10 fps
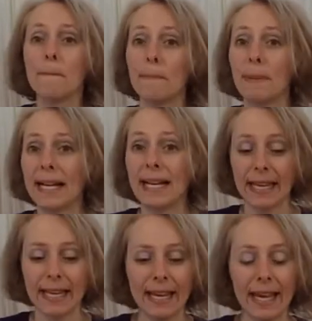but
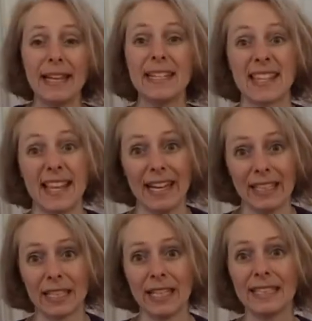it's
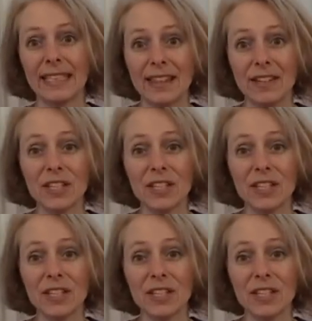thick. Like there's